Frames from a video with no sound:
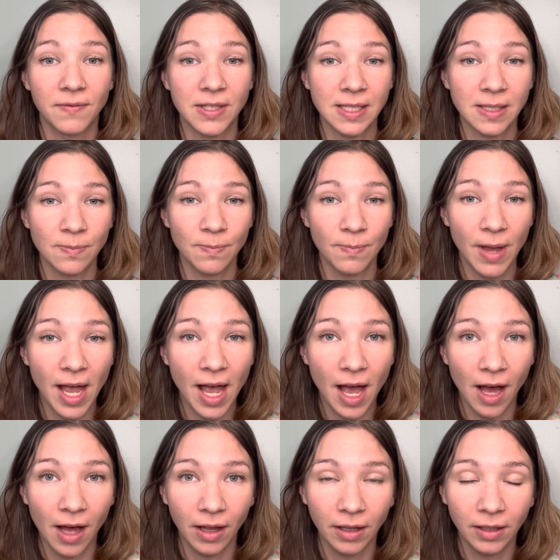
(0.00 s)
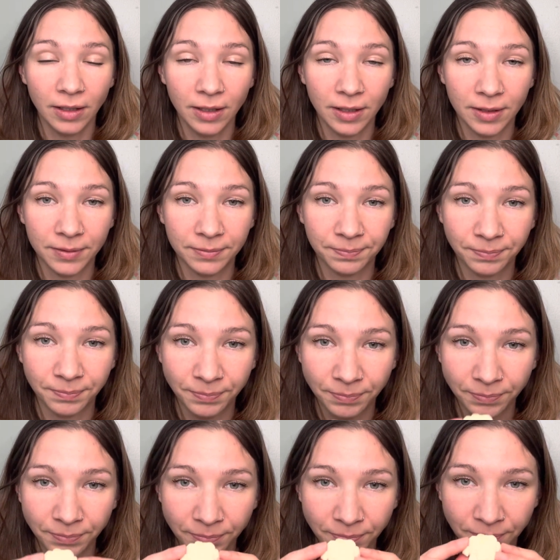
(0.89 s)
smell
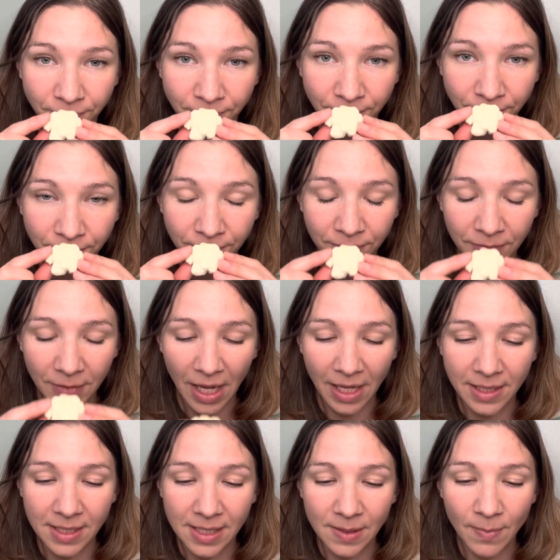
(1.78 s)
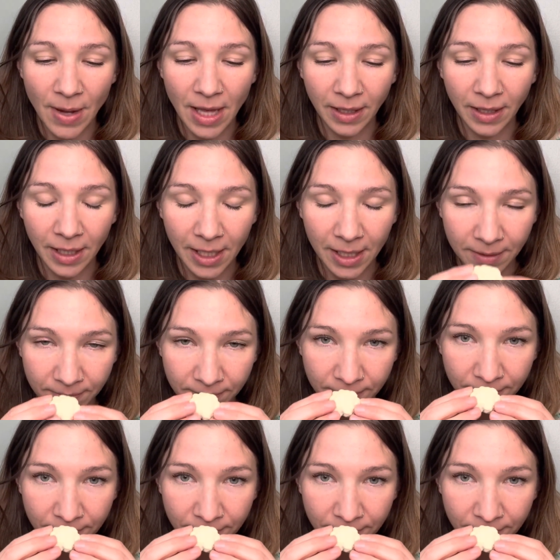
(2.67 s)
and smell it.